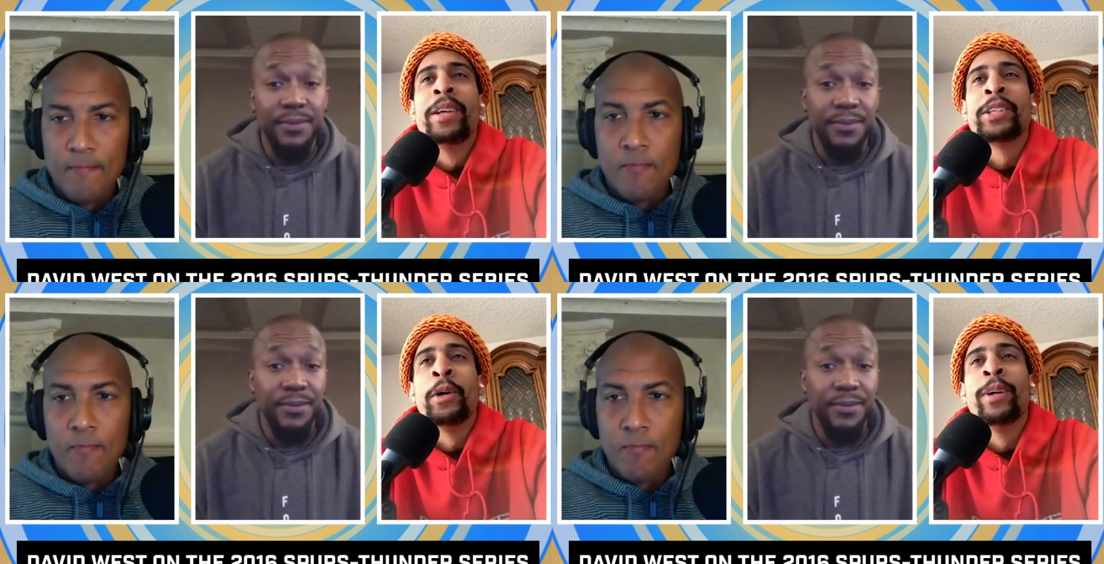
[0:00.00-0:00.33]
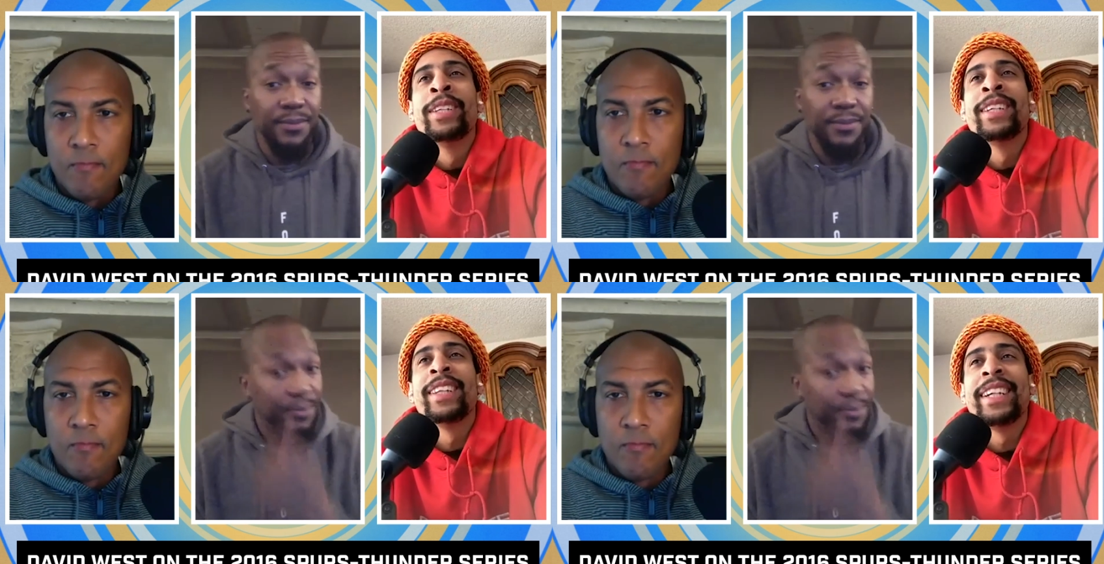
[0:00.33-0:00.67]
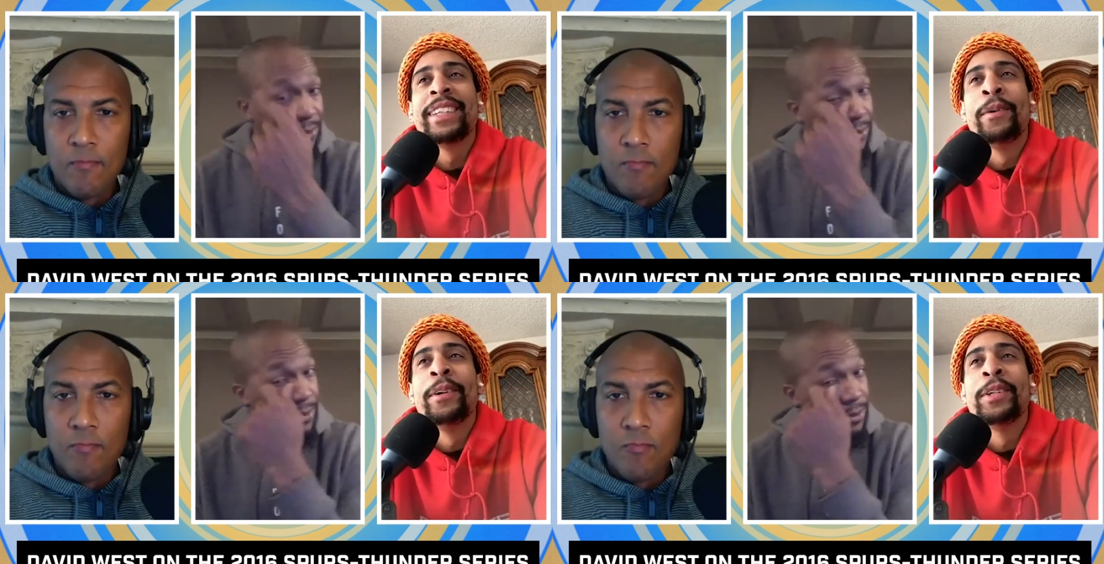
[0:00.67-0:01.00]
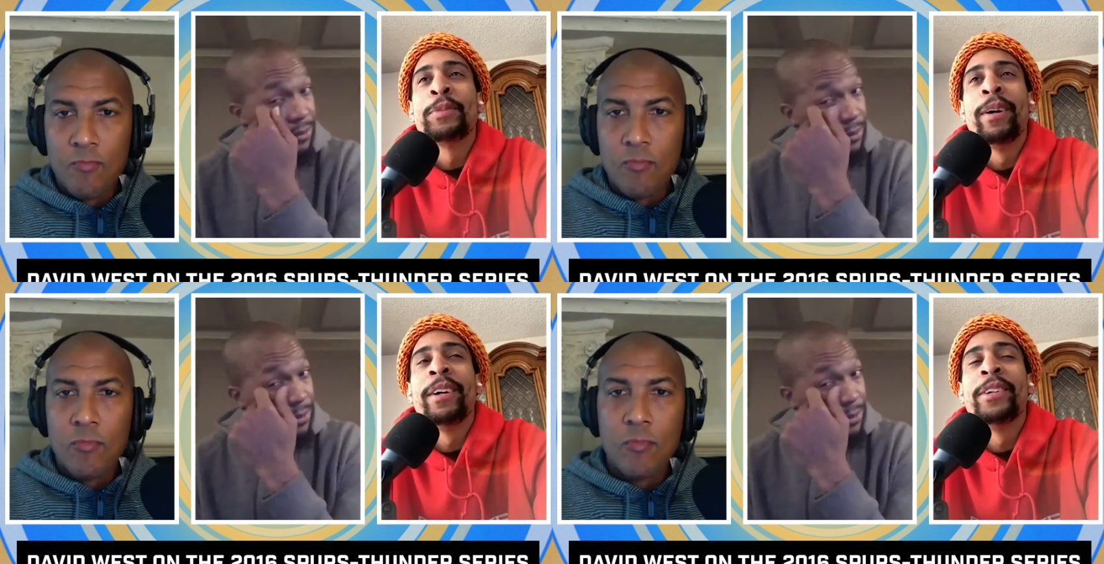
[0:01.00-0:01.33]
Speaker 1: So what is it like to go
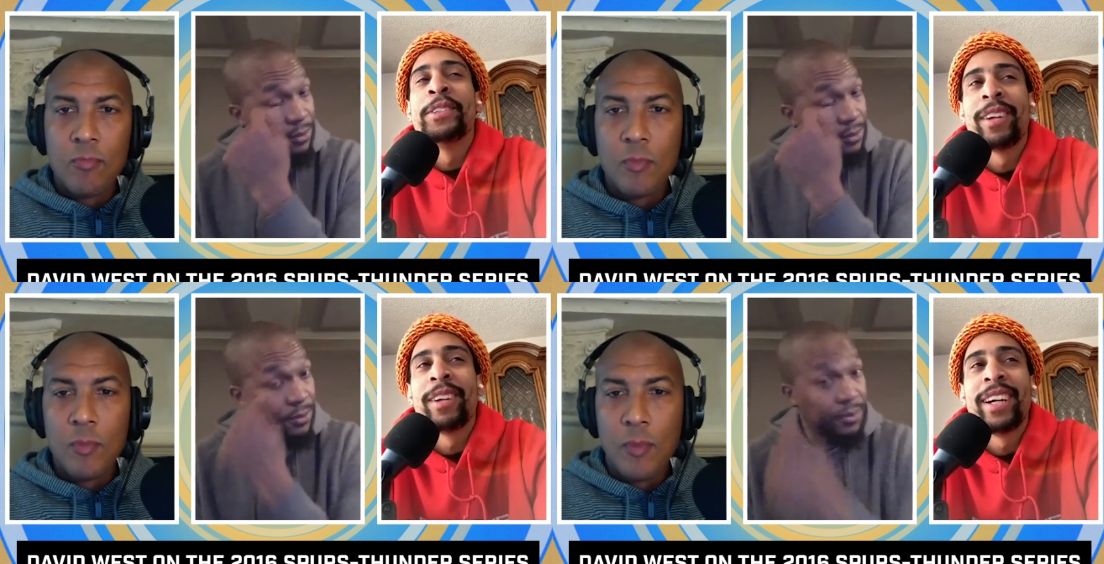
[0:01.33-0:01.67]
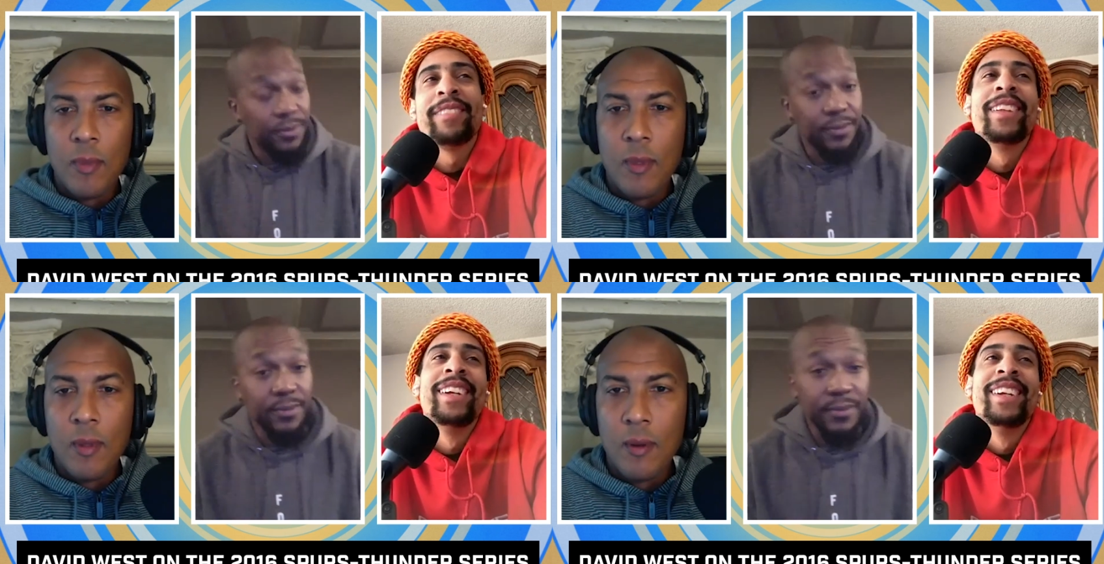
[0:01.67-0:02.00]
into Spurs, right?